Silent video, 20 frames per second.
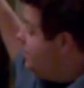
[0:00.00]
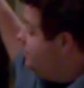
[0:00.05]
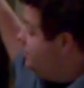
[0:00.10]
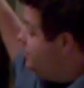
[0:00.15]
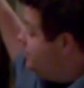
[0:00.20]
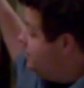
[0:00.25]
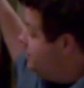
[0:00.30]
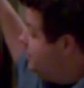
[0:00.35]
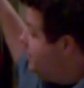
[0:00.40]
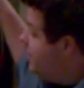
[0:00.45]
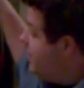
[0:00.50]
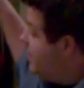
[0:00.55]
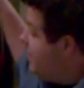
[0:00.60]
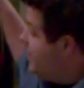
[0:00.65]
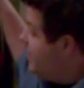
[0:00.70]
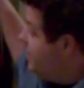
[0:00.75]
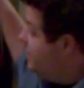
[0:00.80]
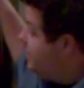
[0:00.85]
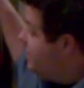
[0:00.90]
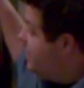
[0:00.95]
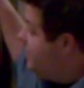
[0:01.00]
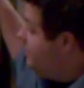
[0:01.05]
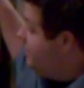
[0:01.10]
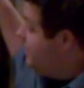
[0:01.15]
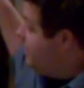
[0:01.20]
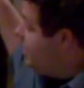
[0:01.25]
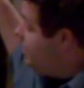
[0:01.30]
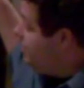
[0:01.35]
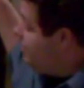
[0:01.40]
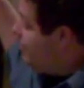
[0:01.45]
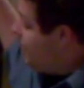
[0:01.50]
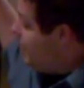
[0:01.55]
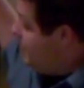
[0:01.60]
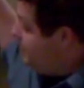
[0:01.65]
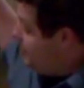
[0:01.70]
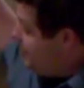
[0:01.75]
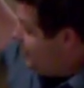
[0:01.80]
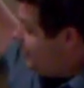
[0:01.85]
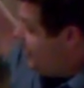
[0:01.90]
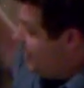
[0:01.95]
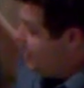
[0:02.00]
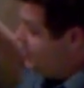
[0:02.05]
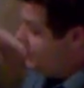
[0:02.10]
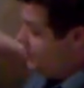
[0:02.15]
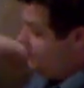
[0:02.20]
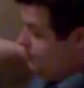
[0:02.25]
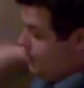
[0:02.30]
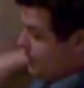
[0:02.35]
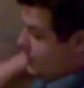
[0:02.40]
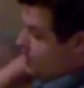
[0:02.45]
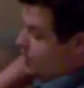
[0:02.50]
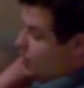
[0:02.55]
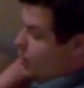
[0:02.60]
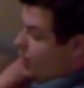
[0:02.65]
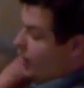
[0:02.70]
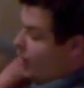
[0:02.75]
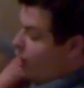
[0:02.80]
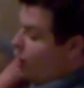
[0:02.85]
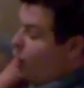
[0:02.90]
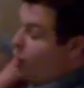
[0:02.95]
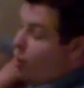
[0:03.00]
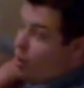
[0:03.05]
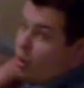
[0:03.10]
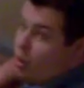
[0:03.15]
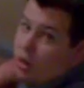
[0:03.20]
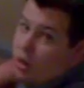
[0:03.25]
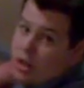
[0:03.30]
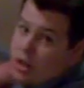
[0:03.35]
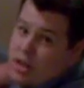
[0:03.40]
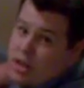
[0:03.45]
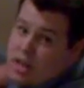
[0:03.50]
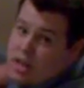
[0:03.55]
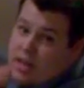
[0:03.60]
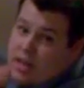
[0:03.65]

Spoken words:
If it's got a metal pipe and it has a big square hole